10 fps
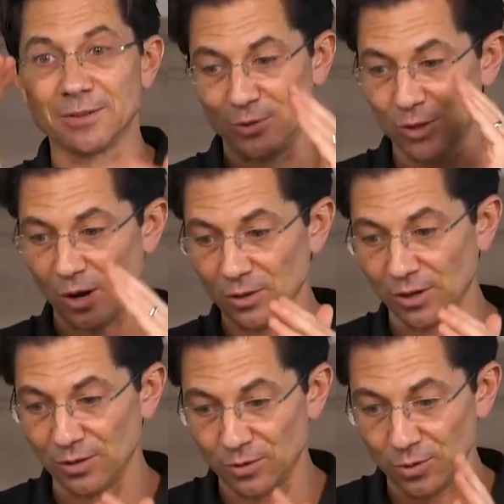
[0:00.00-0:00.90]
If you start
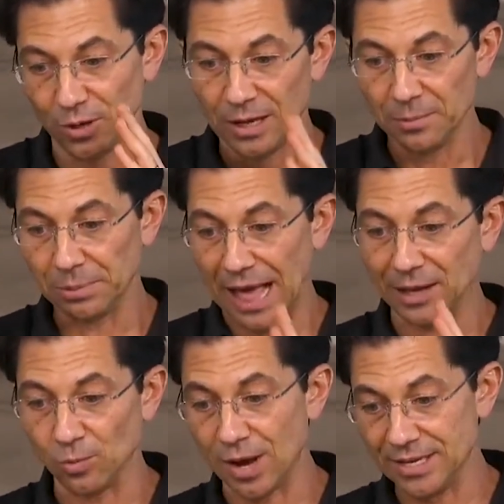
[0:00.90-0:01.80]
looking through black
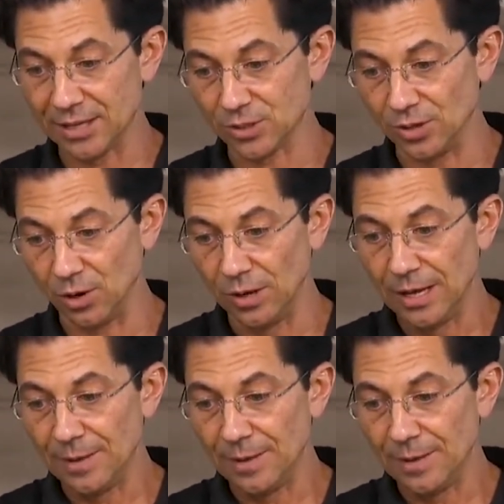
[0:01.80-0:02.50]
and white, yes or no.